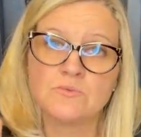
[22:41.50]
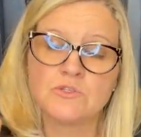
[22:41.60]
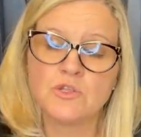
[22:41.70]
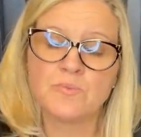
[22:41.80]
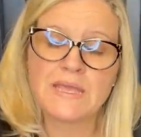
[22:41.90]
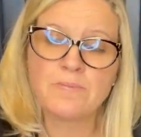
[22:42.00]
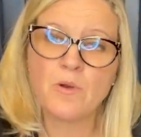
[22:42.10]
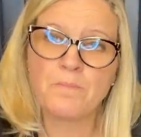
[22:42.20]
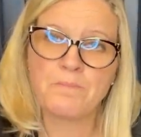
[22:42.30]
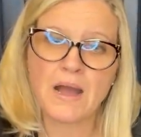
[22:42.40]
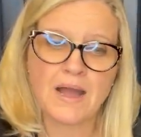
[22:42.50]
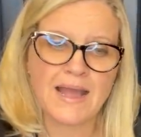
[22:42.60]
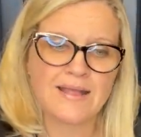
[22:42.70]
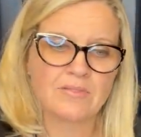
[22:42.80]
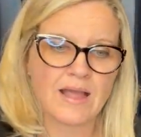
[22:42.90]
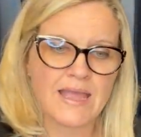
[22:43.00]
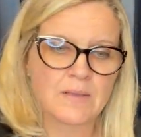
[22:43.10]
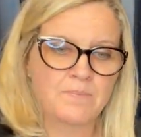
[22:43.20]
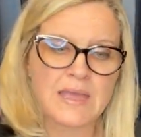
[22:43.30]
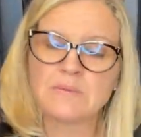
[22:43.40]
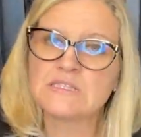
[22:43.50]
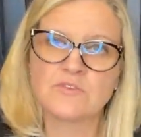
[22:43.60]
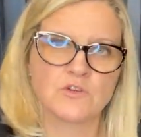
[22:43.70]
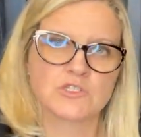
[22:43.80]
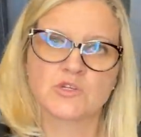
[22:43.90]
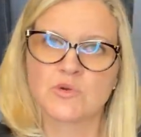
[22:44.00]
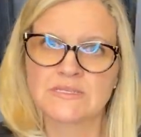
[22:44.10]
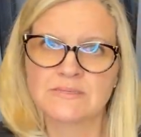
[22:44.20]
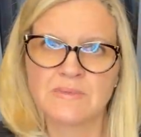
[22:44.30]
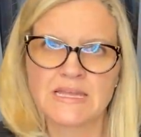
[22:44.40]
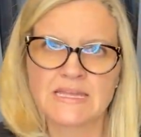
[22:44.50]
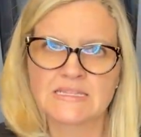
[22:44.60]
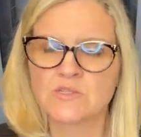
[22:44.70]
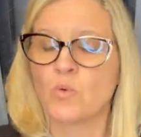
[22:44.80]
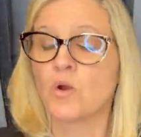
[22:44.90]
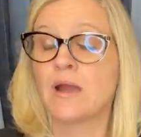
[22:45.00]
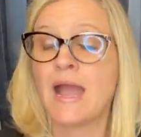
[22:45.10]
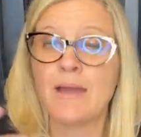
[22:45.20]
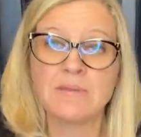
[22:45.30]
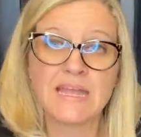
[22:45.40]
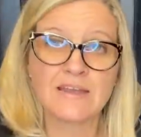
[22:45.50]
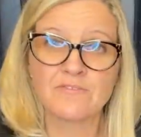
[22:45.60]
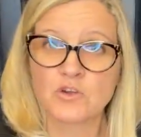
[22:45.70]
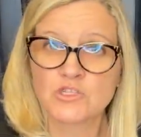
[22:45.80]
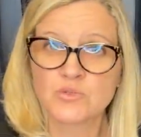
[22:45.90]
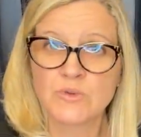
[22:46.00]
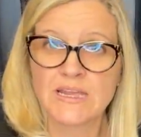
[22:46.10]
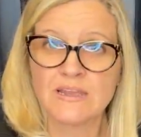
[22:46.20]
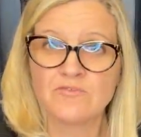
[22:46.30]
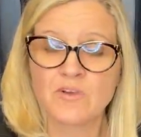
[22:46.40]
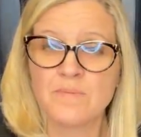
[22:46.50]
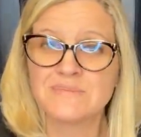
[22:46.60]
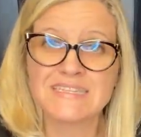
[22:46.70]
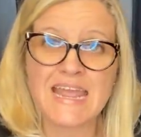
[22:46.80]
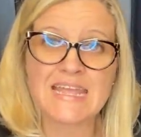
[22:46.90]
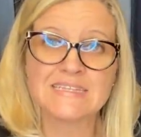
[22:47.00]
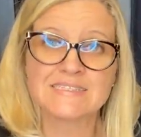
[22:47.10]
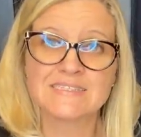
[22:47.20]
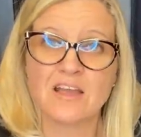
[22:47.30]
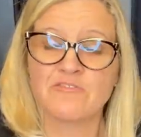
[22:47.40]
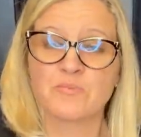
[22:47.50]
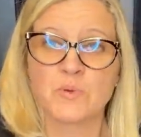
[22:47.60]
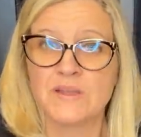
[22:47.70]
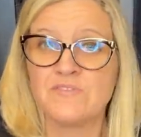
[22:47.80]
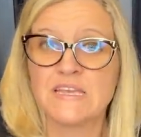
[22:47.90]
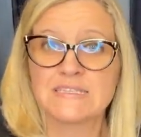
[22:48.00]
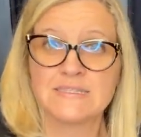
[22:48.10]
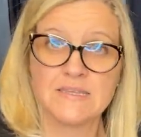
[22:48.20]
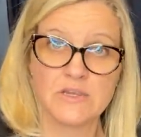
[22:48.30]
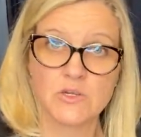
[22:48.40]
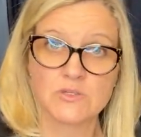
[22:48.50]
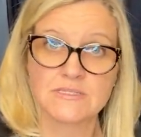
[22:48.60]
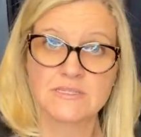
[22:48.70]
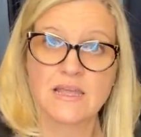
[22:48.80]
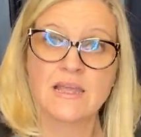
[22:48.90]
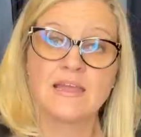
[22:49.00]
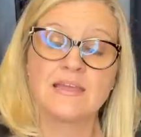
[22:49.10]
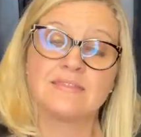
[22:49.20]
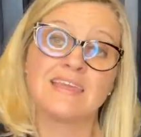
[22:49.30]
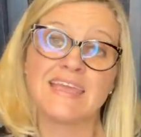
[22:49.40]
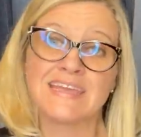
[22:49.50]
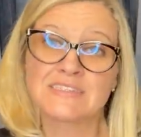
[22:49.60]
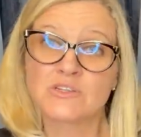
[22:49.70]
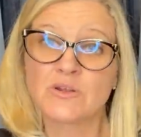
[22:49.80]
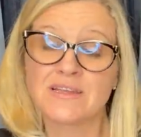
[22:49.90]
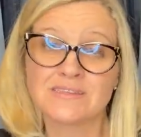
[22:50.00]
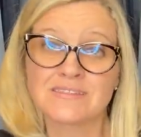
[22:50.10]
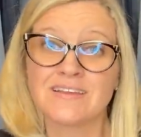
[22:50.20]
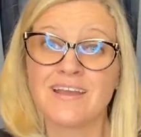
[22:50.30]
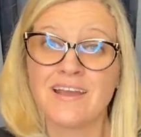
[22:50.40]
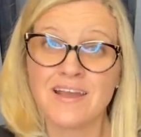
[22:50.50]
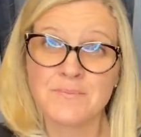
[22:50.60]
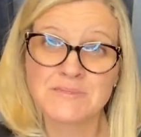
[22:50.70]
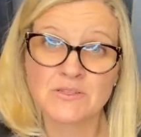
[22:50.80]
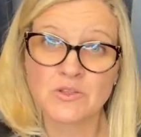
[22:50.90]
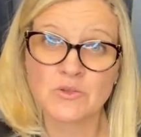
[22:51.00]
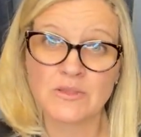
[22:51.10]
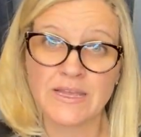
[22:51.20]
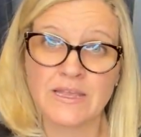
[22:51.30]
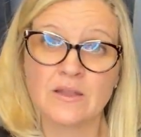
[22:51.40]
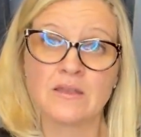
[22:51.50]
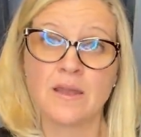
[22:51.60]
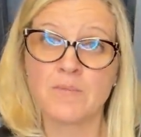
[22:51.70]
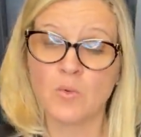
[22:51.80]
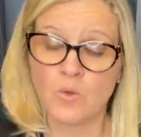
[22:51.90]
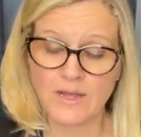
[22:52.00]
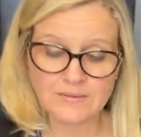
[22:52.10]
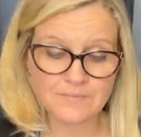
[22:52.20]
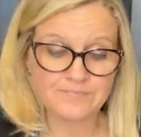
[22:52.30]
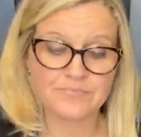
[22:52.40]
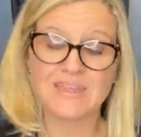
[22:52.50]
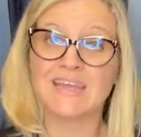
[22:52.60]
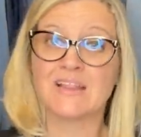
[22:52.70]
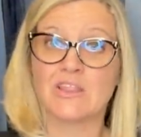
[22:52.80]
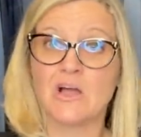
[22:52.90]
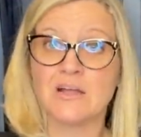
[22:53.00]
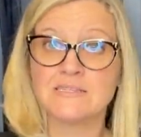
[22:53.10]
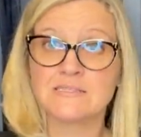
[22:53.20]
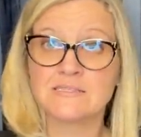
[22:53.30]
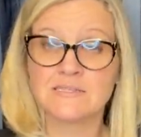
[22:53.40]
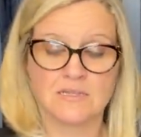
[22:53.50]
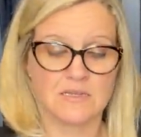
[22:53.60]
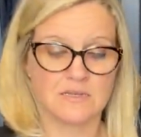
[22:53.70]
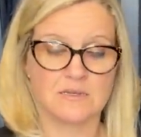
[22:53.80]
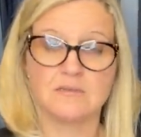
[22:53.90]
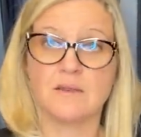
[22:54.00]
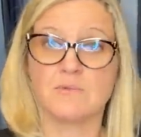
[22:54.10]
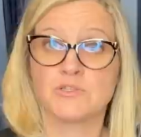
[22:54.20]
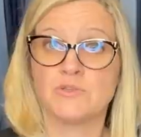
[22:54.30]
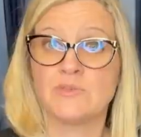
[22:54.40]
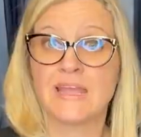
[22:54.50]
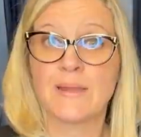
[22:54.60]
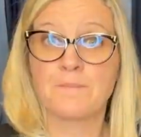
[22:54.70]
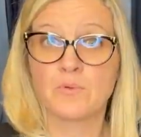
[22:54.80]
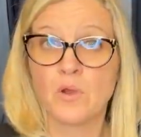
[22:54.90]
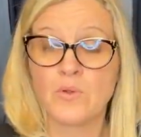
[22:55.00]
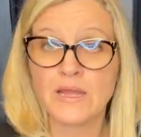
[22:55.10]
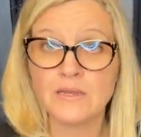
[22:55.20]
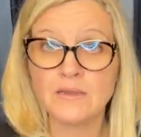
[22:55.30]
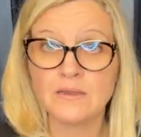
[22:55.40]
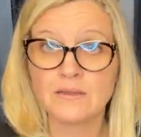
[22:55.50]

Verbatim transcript: do people buy like Baby's First Christmas or Happy Anniversary from dates of previous years? The answer is absolutely. Number one, they get lost. Number two, they get broken.